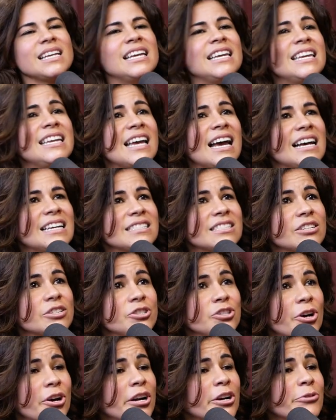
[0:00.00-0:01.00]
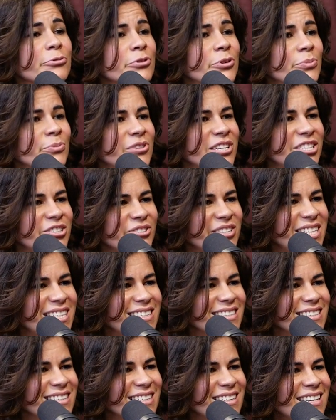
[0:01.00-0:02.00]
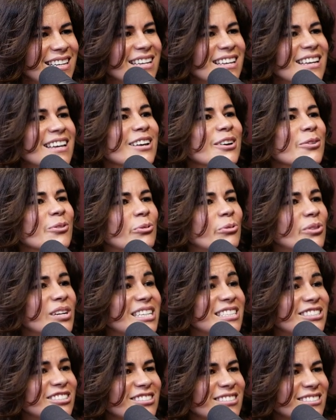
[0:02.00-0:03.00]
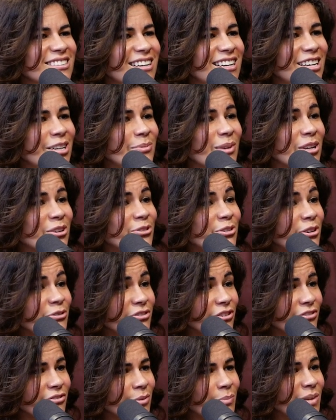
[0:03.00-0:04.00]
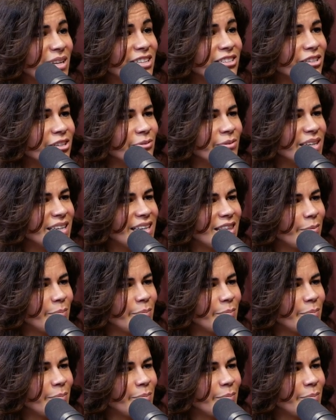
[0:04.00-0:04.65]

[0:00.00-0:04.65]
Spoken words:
He has a dark room retreat, which I don't know if you're familiar with,